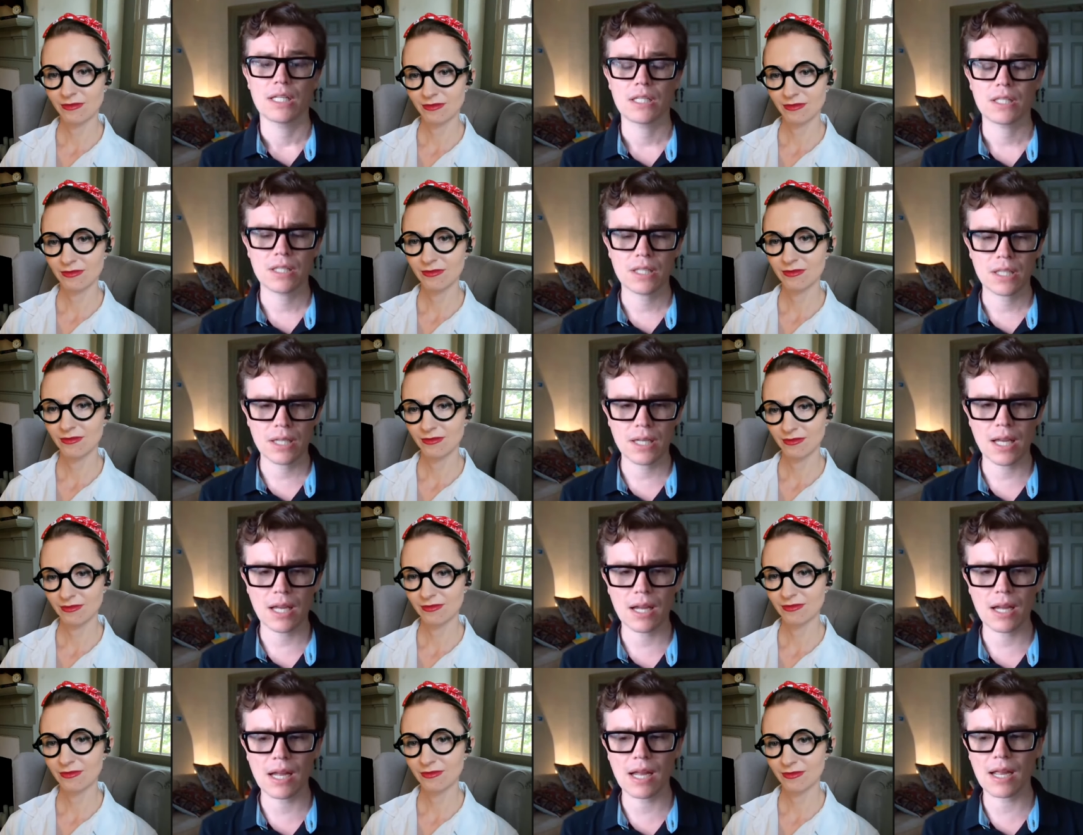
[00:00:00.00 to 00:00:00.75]
Speaker 1: Yeah,
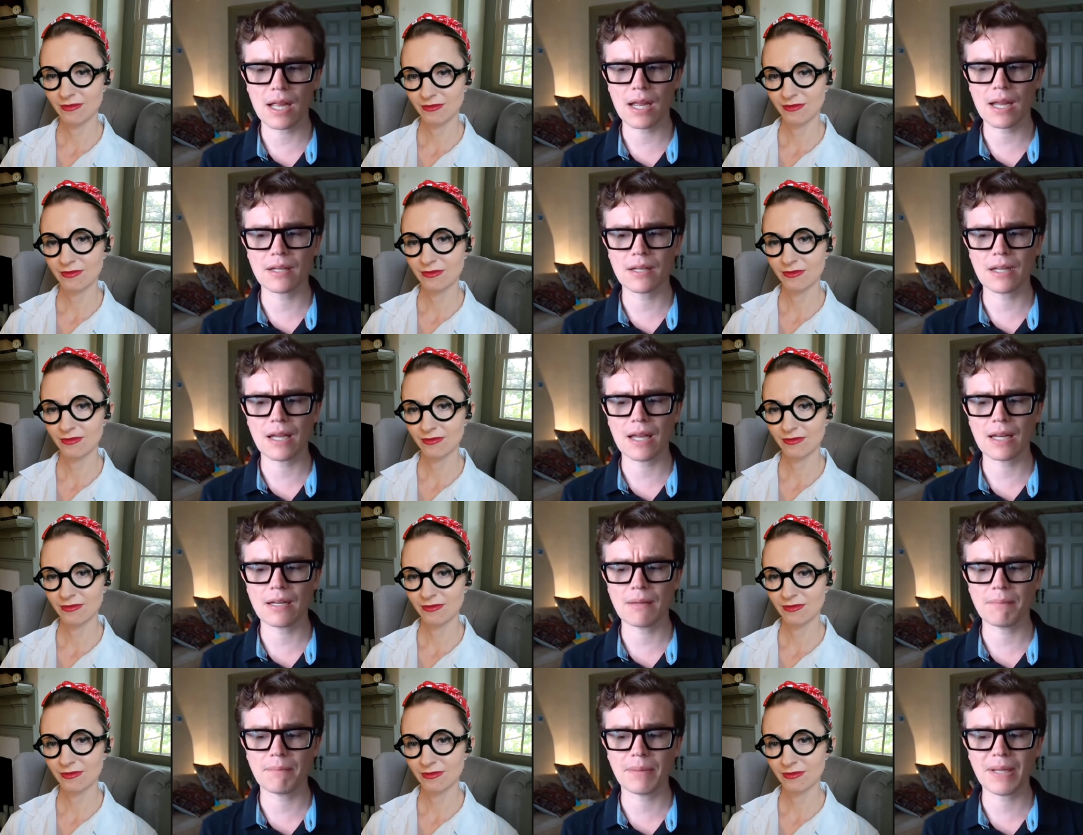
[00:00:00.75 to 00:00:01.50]
and
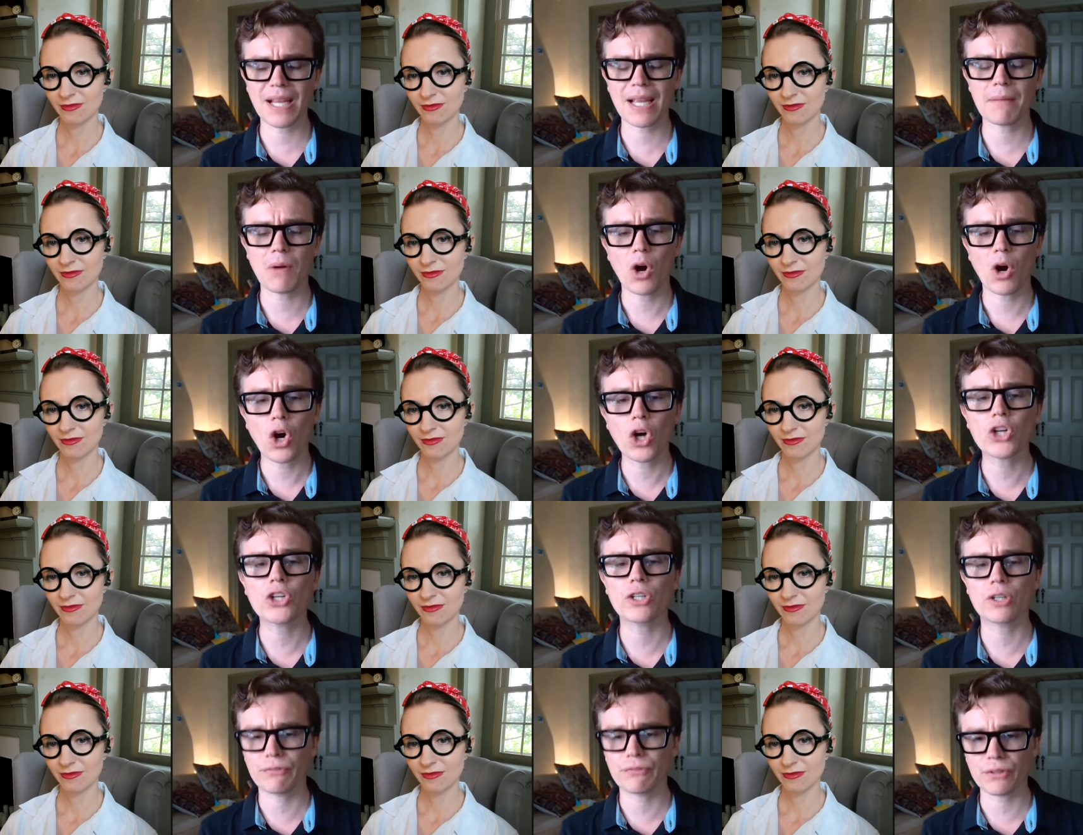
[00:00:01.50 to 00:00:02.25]
it became
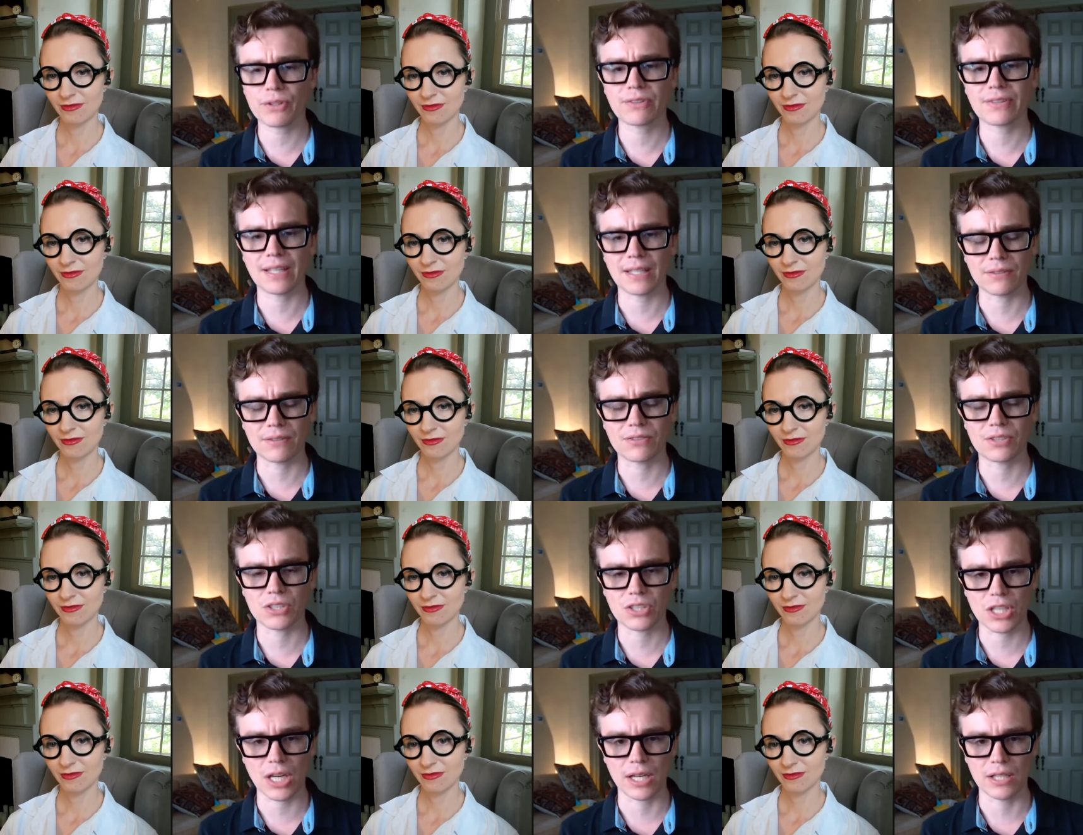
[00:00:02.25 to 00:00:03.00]
harder for things to
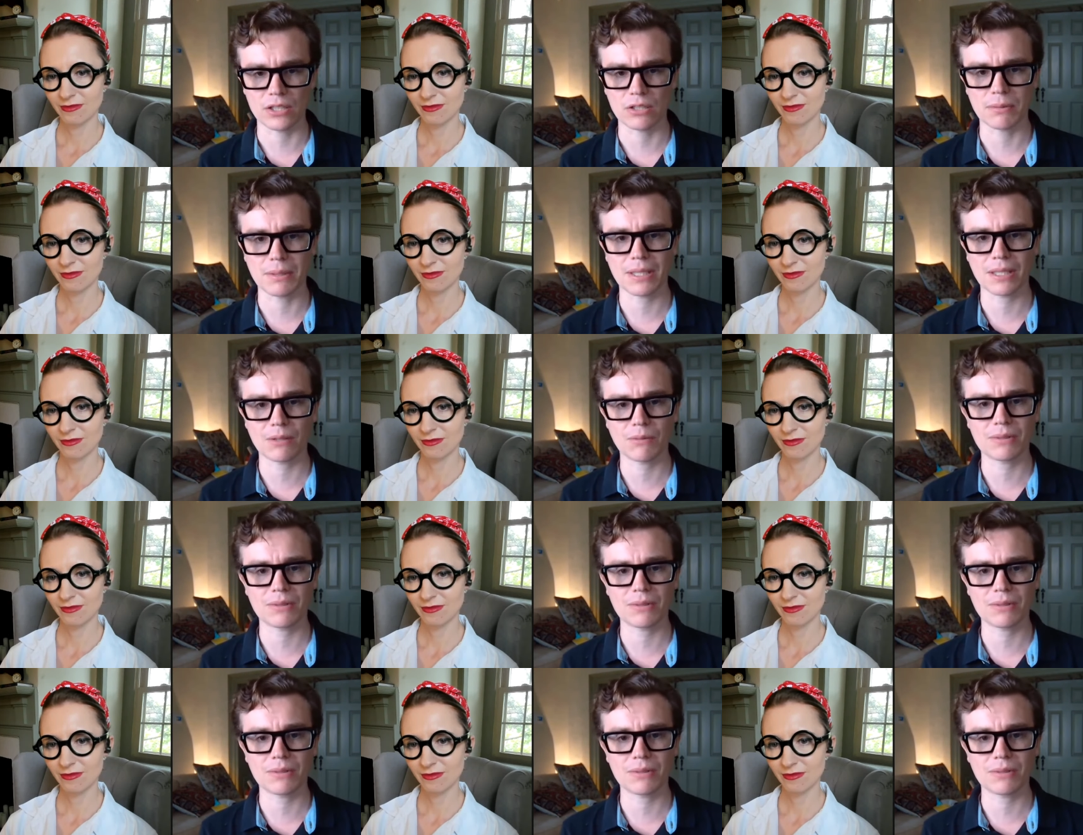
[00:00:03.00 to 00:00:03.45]
change because it